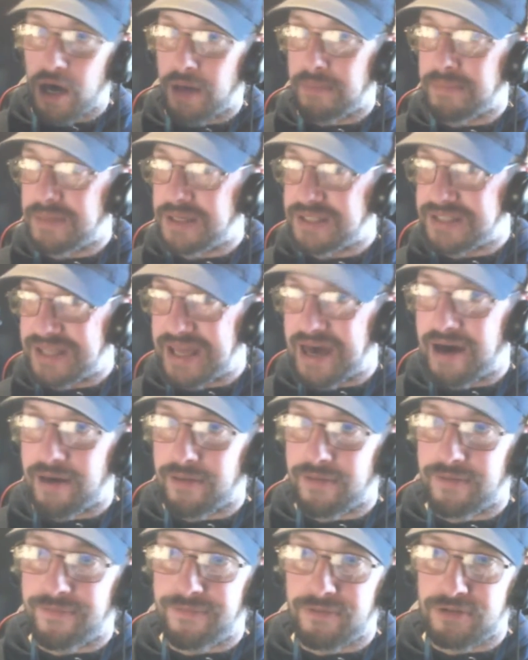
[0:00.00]
It's now
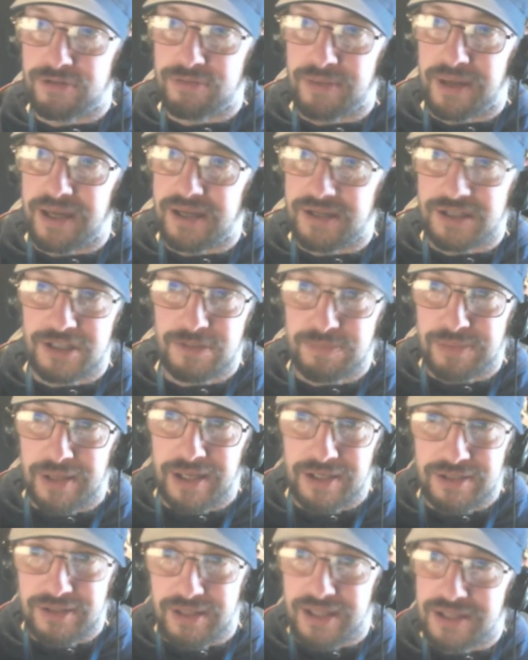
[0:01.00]
the first weekend of spring,
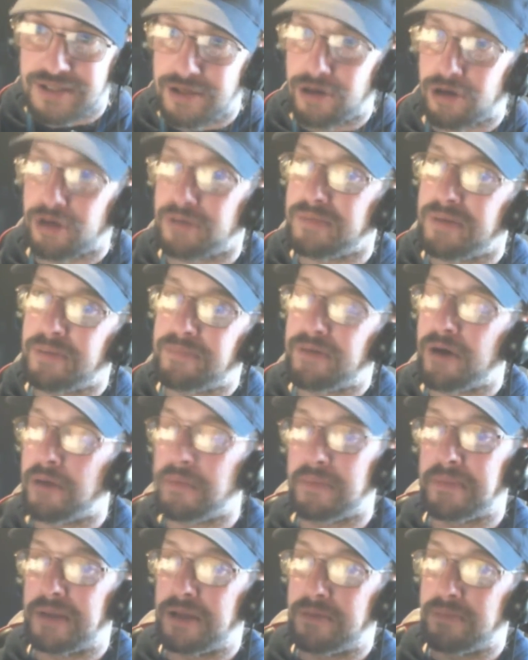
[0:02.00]
so that's not going to be a problem
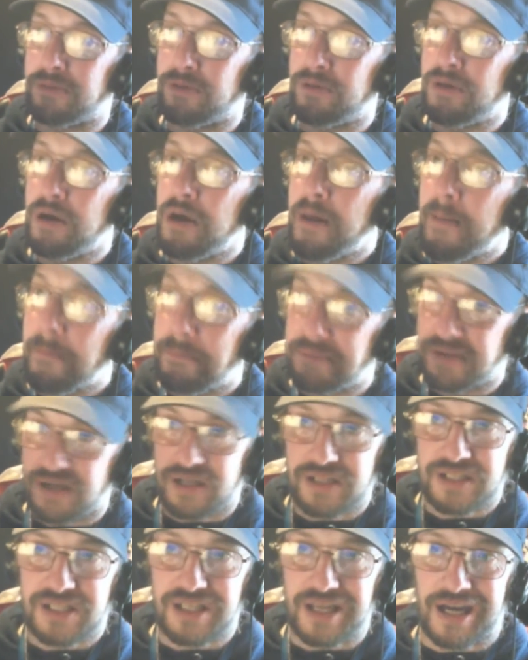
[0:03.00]
anymore. But
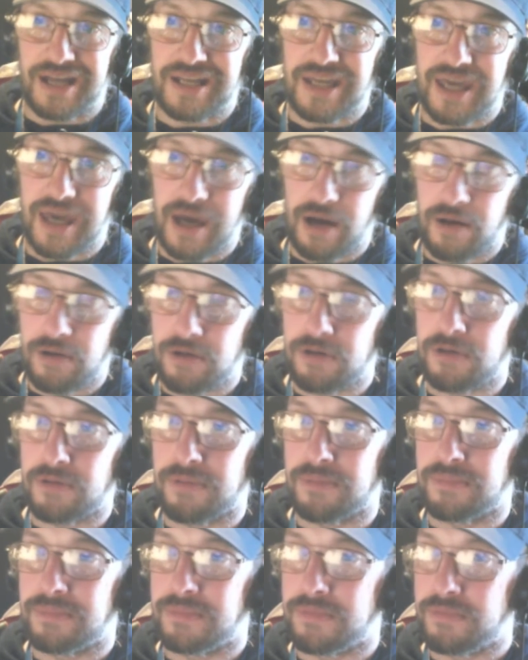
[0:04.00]
it's starting to get
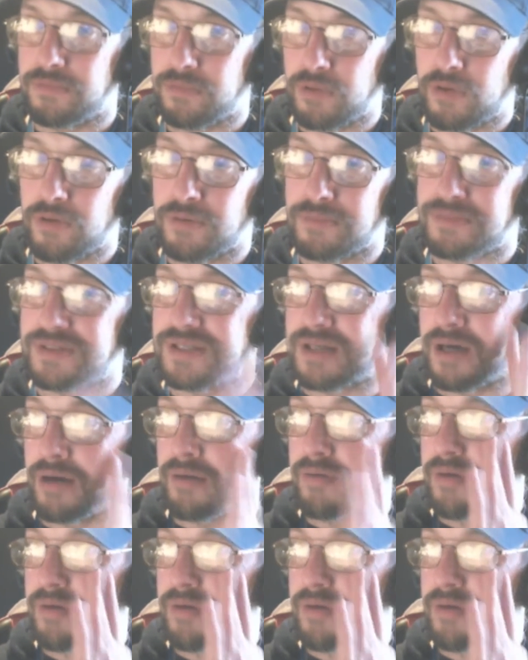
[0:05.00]
warm, so